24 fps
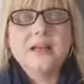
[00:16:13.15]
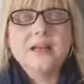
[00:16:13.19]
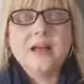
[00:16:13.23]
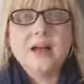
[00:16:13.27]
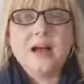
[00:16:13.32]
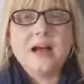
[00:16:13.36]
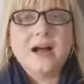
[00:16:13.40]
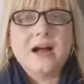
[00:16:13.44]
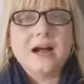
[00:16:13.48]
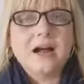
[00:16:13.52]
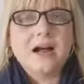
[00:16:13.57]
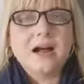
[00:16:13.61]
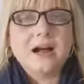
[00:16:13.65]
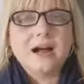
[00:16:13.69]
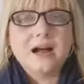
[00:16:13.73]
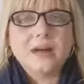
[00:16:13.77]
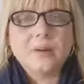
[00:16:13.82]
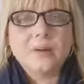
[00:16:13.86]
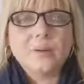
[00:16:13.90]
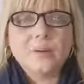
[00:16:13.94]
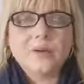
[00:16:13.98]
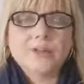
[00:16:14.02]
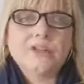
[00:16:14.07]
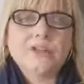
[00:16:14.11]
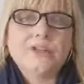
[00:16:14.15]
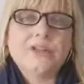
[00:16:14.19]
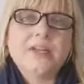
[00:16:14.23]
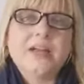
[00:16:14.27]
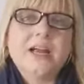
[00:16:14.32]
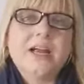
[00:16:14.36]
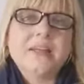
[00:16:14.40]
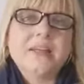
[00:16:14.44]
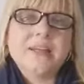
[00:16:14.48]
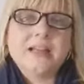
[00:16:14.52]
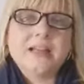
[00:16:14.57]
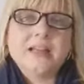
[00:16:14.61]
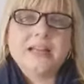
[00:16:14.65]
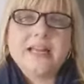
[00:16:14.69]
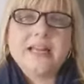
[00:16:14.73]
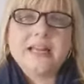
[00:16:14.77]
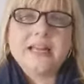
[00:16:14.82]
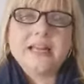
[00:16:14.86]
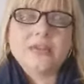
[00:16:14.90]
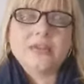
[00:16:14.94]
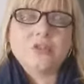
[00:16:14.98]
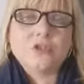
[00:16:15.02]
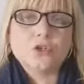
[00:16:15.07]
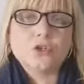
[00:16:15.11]
I will share the
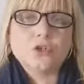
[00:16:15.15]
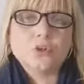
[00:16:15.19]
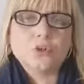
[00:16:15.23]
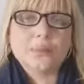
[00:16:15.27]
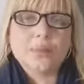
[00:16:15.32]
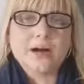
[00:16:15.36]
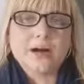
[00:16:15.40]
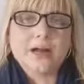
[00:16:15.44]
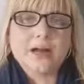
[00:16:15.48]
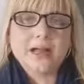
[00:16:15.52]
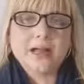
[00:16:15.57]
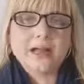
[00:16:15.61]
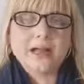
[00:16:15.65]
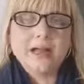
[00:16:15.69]
link to my